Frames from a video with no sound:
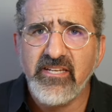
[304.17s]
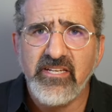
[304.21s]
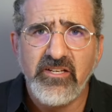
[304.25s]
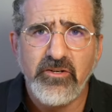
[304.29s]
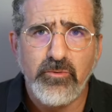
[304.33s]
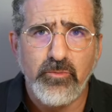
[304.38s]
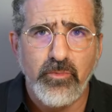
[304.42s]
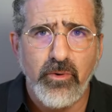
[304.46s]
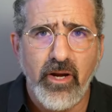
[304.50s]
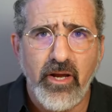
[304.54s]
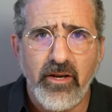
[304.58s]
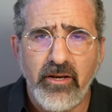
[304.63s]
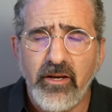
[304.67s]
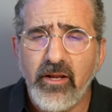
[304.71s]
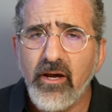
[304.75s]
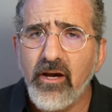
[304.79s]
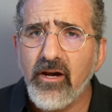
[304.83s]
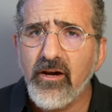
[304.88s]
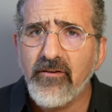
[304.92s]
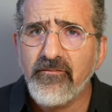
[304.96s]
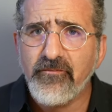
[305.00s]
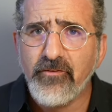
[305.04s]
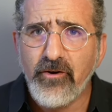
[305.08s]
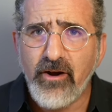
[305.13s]
can run
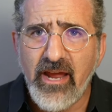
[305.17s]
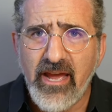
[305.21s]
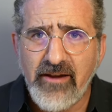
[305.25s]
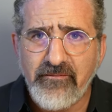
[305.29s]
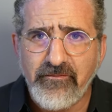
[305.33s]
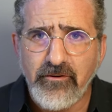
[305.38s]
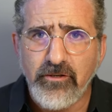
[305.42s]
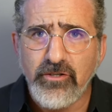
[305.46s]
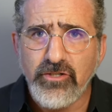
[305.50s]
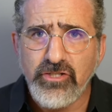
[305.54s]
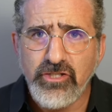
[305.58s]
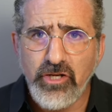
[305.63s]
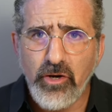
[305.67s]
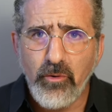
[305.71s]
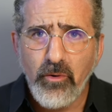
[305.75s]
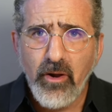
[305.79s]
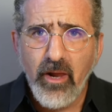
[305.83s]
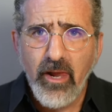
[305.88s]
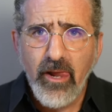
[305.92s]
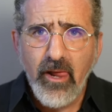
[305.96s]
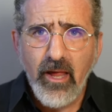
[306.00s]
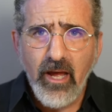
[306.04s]
forever. So